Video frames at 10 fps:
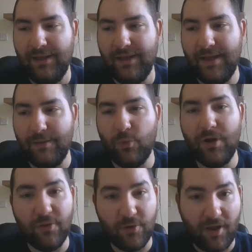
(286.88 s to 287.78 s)
and
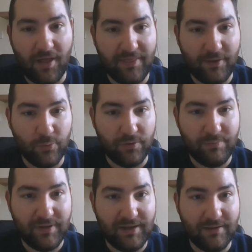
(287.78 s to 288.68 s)
whether or not there
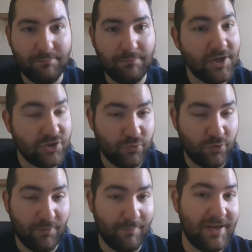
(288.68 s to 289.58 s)
would be much
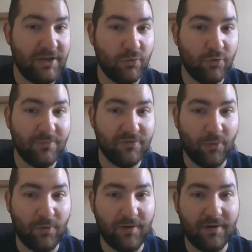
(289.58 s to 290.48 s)
room or many rooms,
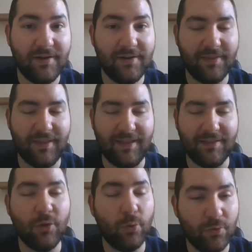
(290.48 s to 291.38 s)
or
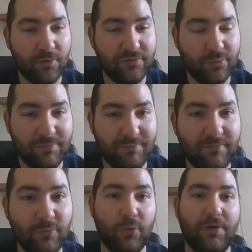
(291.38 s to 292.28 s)
that locals
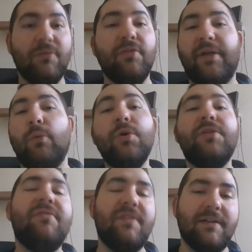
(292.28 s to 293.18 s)

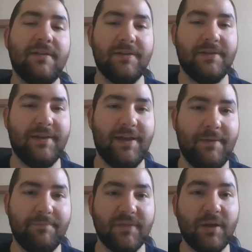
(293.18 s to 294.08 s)
would feel
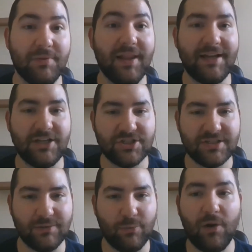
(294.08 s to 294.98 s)
obliged
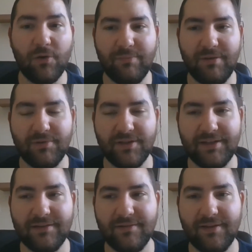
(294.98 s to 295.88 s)
to welcome people
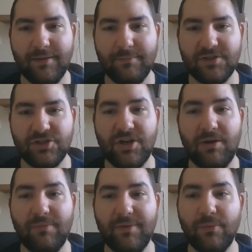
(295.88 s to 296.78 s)
in, to
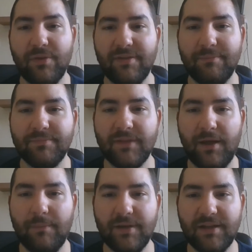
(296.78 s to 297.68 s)
share the meal with
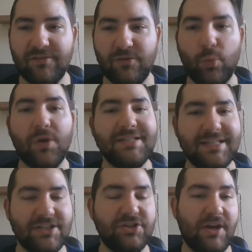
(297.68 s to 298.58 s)
them, because you
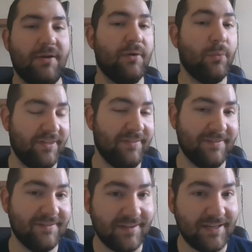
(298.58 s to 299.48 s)
wanted to share it within
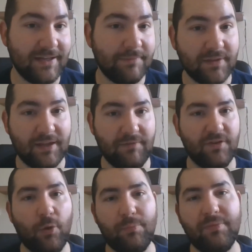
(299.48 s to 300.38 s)
the city,
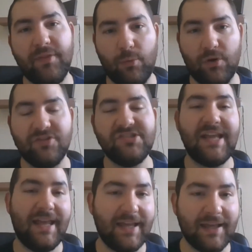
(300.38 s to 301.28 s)
even though they were
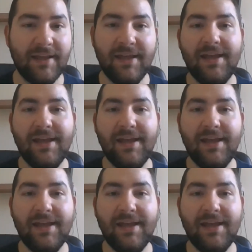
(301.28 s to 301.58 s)
staying